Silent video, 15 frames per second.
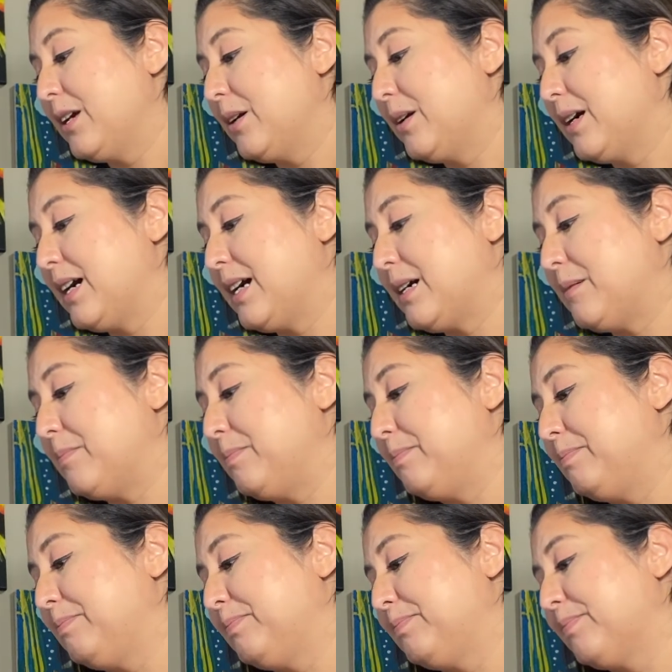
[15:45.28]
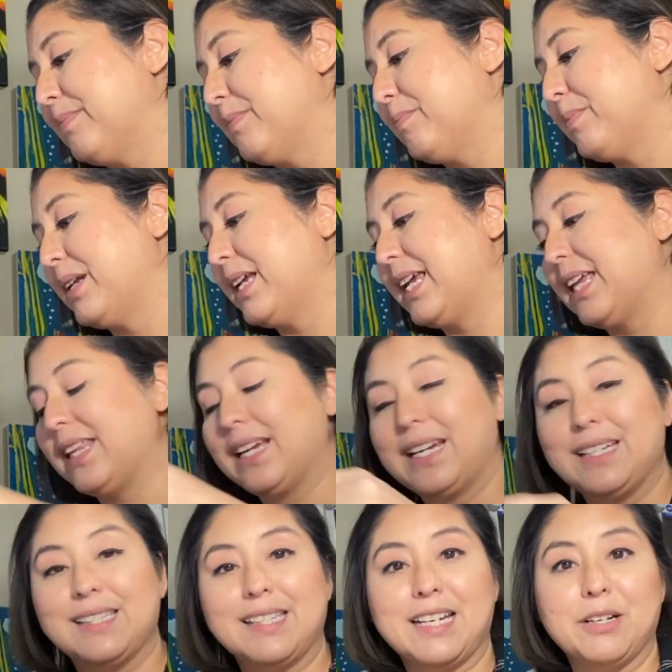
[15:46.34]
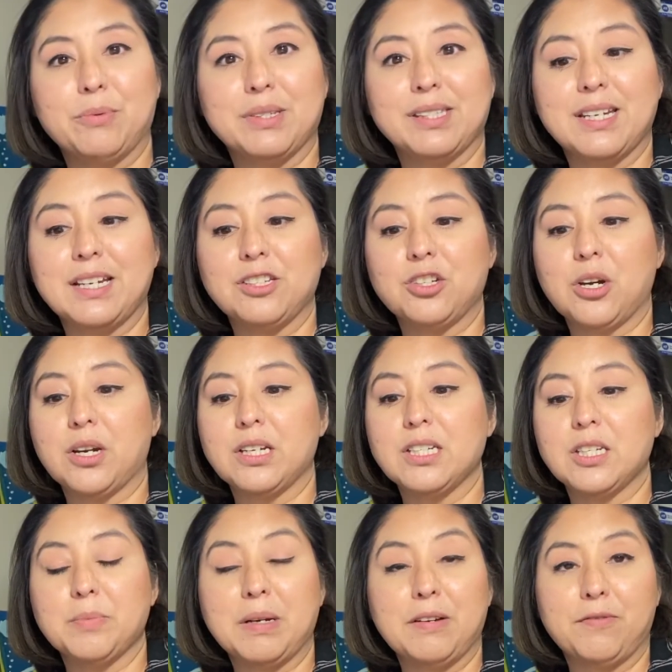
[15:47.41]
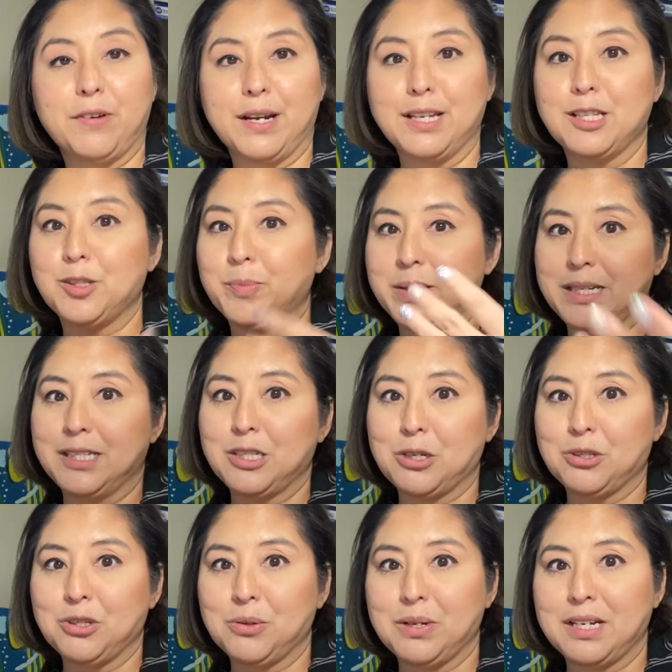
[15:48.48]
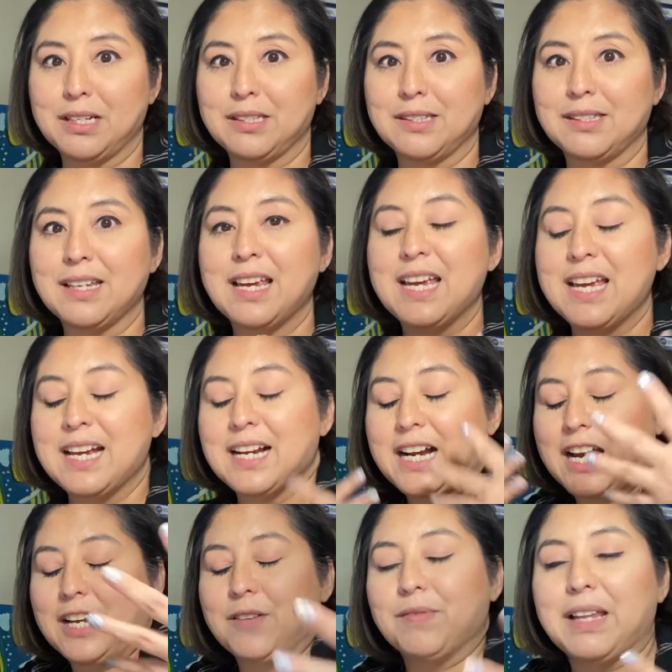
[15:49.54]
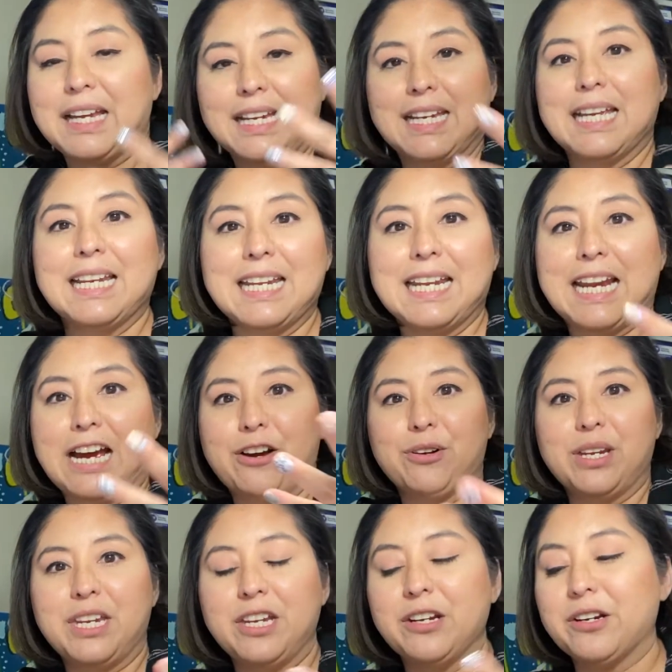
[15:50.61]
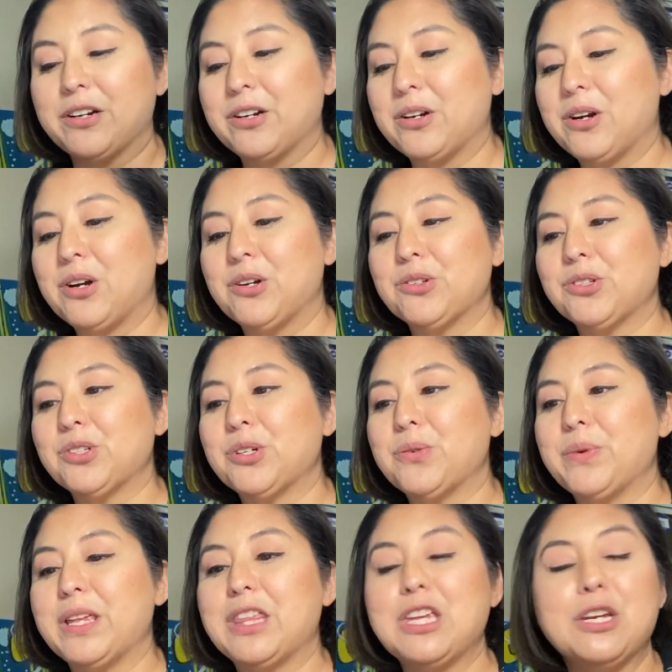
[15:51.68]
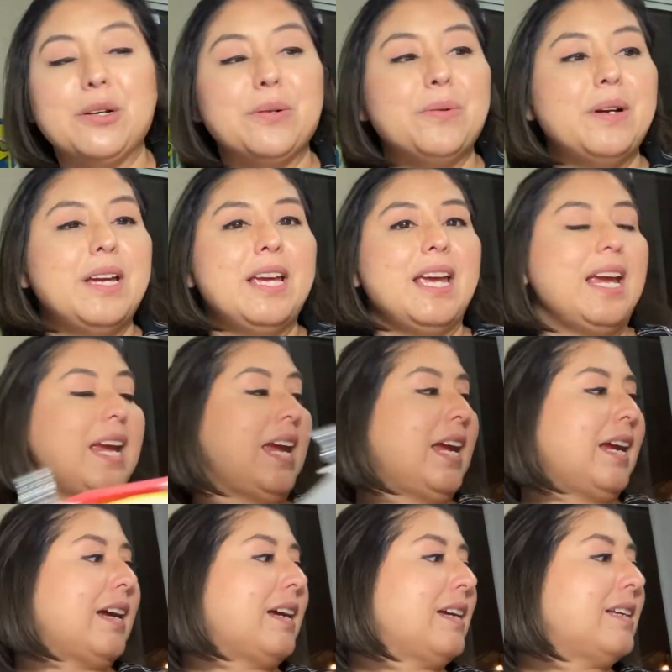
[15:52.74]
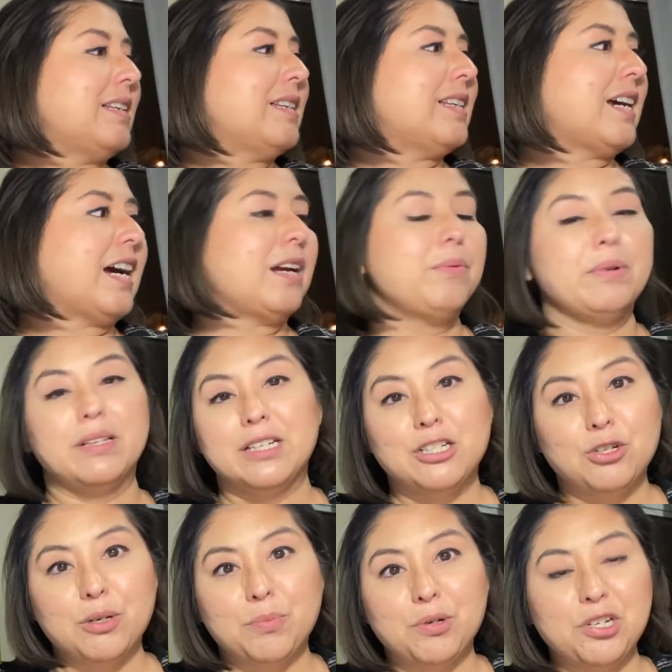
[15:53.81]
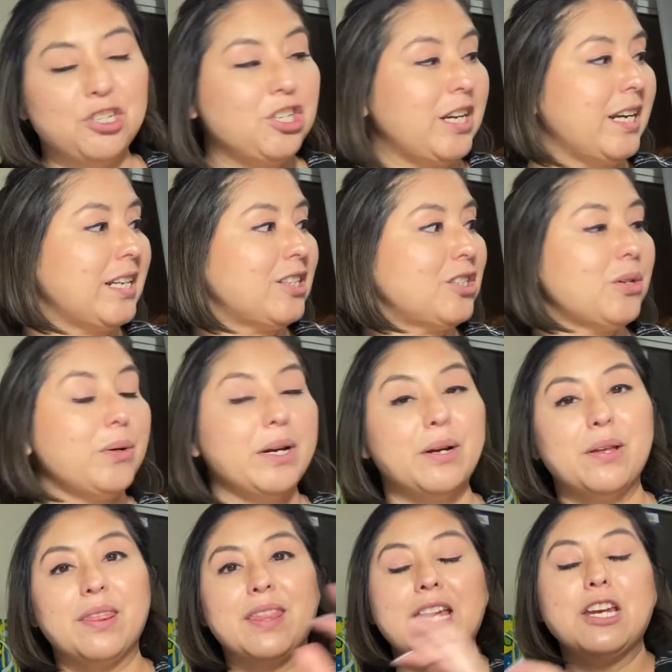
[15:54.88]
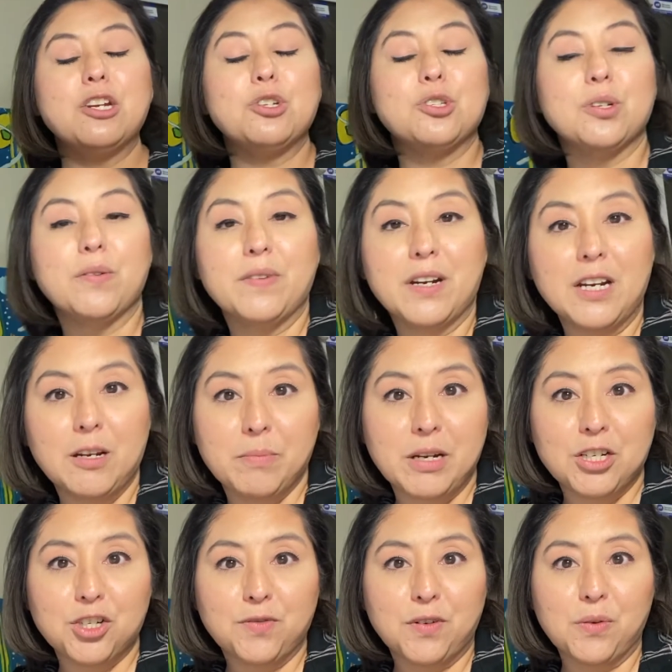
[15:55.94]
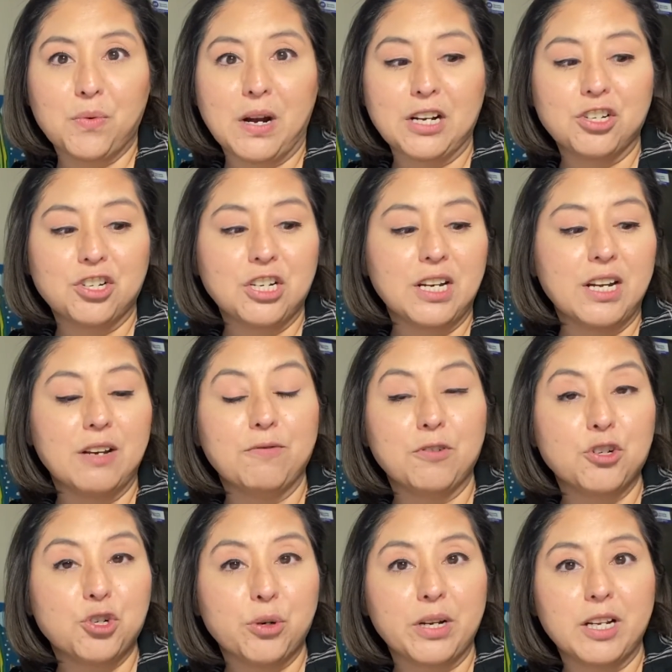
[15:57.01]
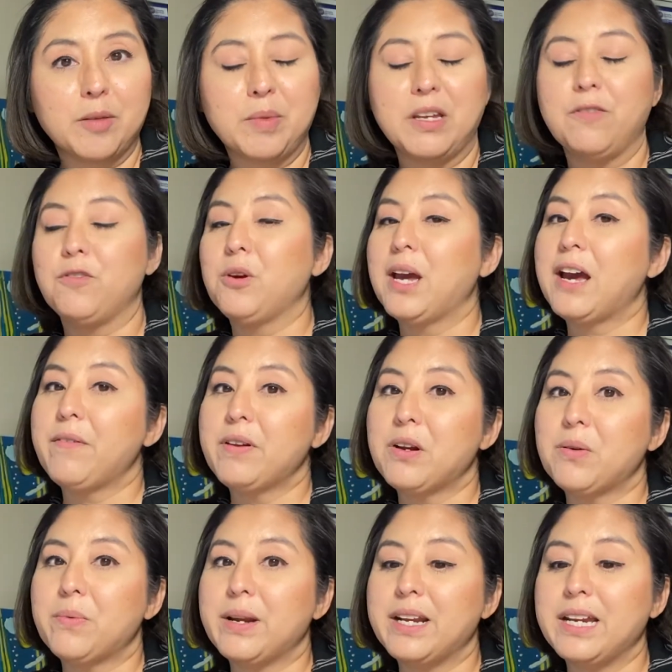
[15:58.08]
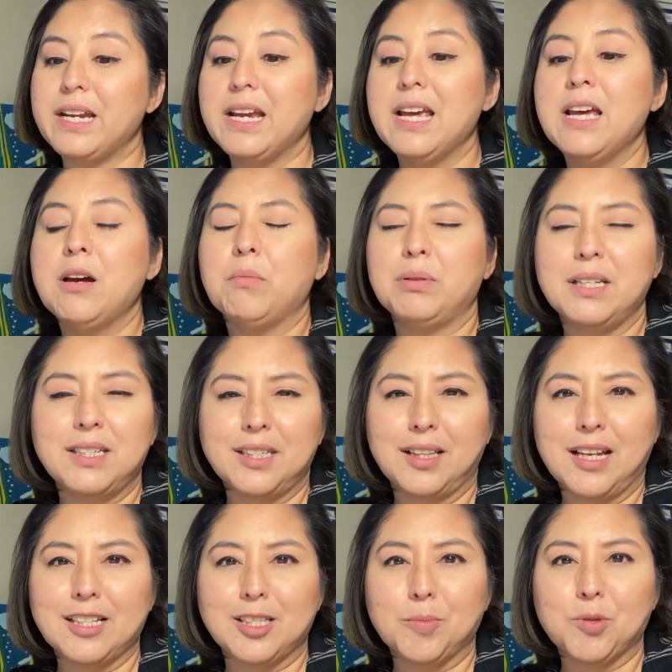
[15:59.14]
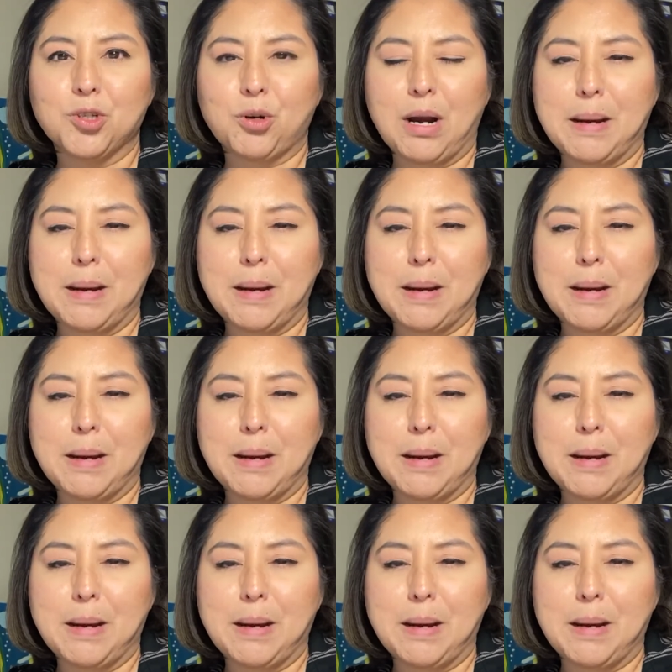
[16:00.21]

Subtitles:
but again, like I said, it was nice talking to my friends, but it's also nice kind of like getting it out here also with you, and I really do appreciate it. So thank you so very much for watching and for joining me. If you haven't already, please hit that subscribe